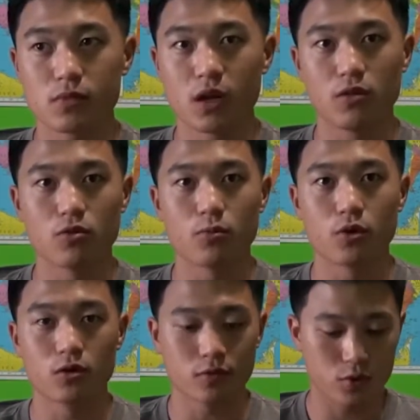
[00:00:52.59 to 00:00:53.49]
a little
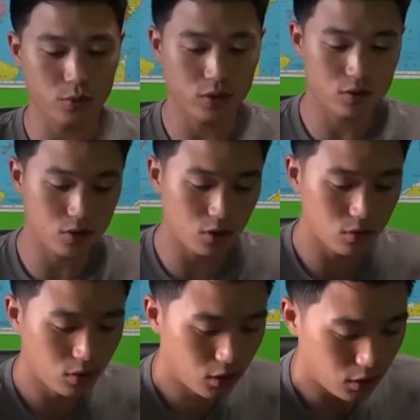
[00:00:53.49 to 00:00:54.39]
more over a week or so,
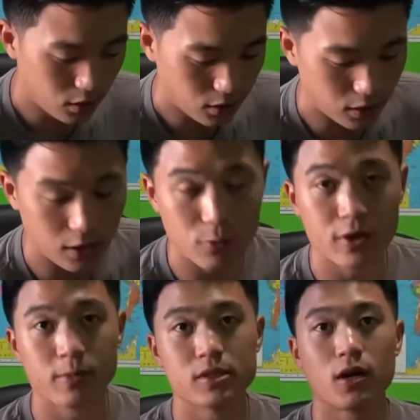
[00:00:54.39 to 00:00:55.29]
and we're
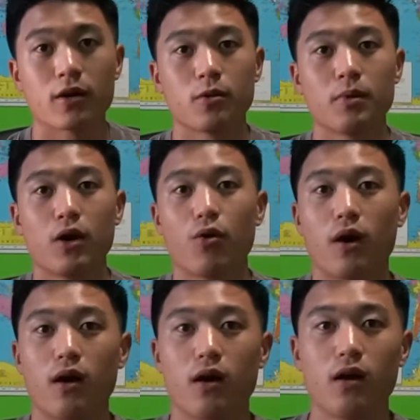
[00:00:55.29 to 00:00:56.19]
going to be talking about
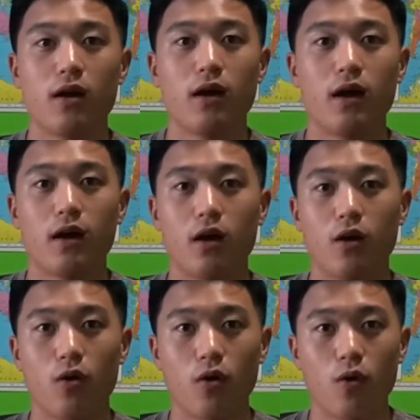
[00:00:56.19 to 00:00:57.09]

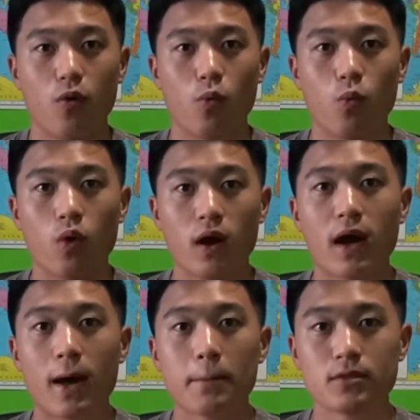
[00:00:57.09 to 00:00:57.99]
what
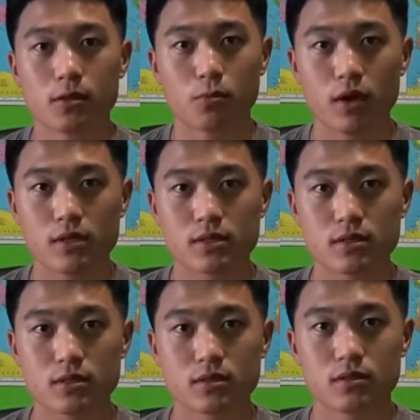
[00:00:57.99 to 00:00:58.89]
happened to the
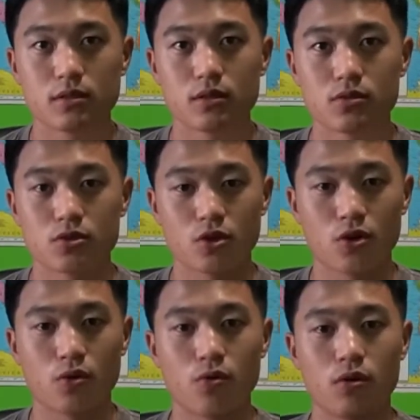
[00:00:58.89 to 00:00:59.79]
prices.
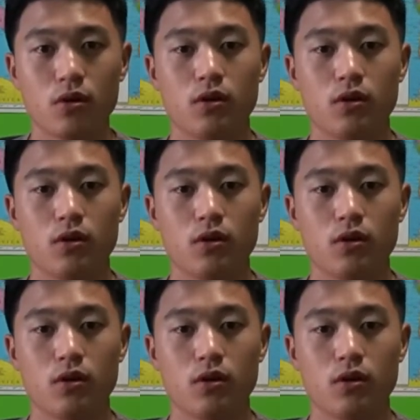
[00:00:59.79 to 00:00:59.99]
So